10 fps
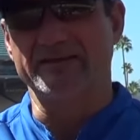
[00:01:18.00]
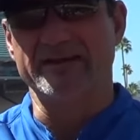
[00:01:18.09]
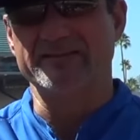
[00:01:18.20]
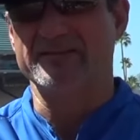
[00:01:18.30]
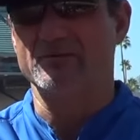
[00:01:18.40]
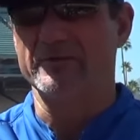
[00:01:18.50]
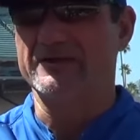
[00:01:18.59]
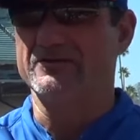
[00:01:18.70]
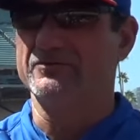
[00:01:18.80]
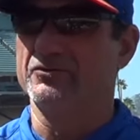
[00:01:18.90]
and then I think we
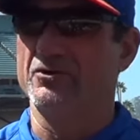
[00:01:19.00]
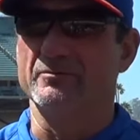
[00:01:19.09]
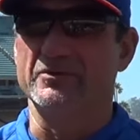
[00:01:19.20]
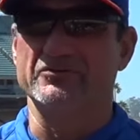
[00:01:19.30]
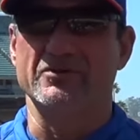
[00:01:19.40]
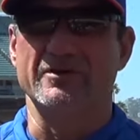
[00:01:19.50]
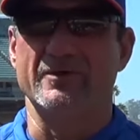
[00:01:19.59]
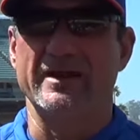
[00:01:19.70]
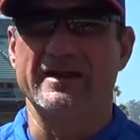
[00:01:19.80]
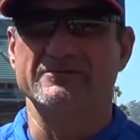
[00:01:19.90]
had a tournament starting
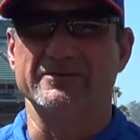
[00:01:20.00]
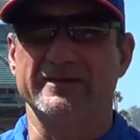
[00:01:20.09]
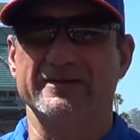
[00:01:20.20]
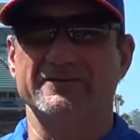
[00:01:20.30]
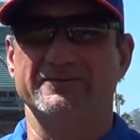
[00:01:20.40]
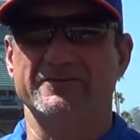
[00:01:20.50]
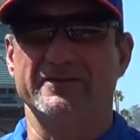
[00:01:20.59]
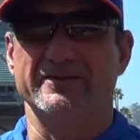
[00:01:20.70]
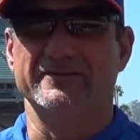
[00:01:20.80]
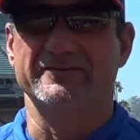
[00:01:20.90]
right after that,
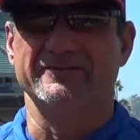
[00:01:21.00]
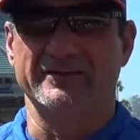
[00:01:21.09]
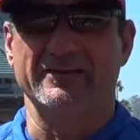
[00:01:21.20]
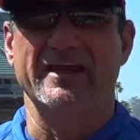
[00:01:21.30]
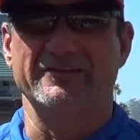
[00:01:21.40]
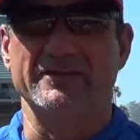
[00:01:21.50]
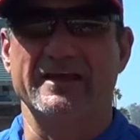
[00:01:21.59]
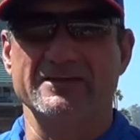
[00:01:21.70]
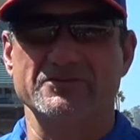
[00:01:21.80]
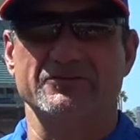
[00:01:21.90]
the
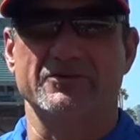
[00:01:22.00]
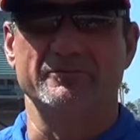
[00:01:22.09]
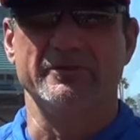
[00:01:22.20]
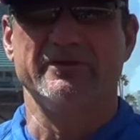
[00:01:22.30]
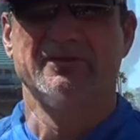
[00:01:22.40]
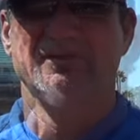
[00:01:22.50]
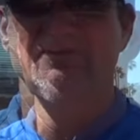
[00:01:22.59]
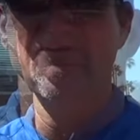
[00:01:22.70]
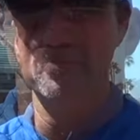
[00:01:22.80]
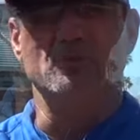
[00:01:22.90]
Alaskan tournament.
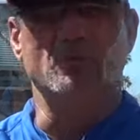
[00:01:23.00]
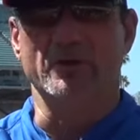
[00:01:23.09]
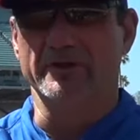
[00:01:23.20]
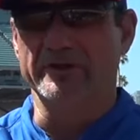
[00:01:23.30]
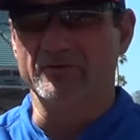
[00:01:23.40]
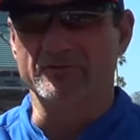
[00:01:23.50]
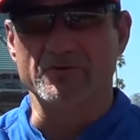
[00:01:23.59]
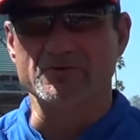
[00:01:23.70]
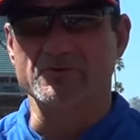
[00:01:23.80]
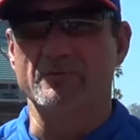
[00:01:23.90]
Bill Bordley was
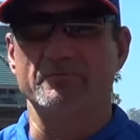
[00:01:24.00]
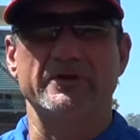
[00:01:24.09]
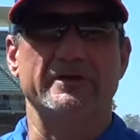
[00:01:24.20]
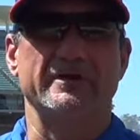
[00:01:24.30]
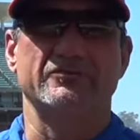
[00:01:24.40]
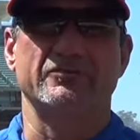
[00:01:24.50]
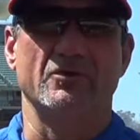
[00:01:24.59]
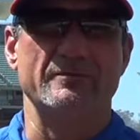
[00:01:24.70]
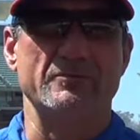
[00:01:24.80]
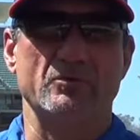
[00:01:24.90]
first round pick,
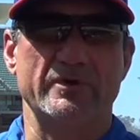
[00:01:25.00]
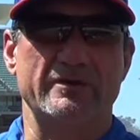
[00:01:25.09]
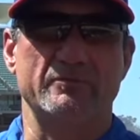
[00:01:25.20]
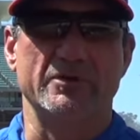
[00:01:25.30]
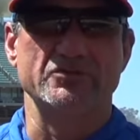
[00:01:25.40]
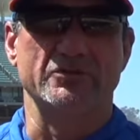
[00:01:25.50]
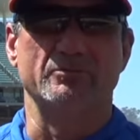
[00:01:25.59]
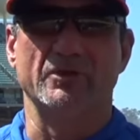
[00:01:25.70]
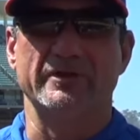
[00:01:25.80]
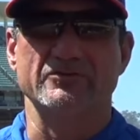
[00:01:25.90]
so we had a bunch of good
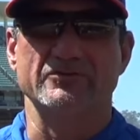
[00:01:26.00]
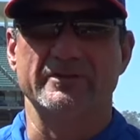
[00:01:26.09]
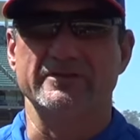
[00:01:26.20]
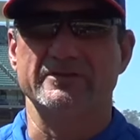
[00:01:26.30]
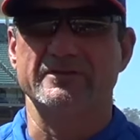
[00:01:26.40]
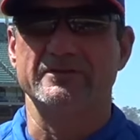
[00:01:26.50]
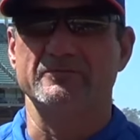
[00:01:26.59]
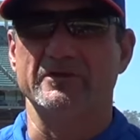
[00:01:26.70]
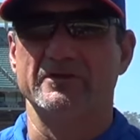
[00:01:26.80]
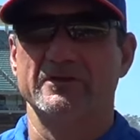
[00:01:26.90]
players on that
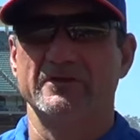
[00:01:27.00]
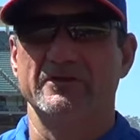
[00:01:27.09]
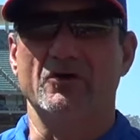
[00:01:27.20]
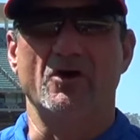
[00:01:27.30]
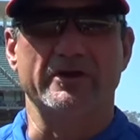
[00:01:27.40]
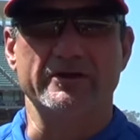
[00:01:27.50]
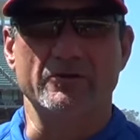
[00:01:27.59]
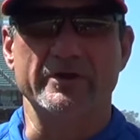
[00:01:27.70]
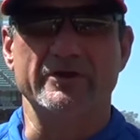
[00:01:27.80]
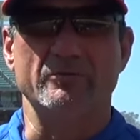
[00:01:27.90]
team, and Augie
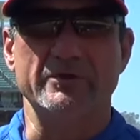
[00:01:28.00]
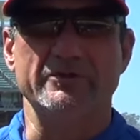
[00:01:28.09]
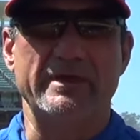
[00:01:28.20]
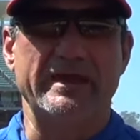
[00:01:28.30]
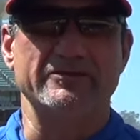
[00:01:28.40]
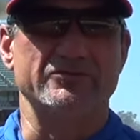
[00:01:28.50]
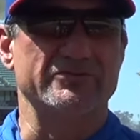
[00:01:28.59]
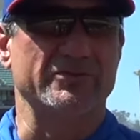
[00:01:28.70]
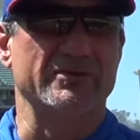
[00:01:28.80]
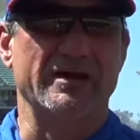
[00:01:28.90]
Garrido being the manager,
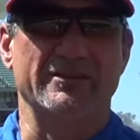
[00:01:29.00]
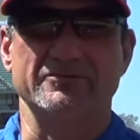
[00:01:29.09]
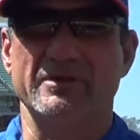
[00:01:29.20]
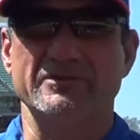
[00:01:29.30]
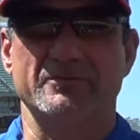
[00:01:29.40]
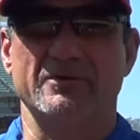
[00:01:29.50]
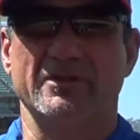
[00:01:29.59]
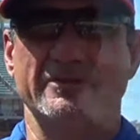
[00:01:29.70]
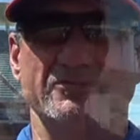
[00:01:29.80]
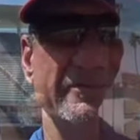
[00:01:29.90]
he's a college baseball
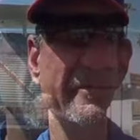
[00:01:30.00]
legend.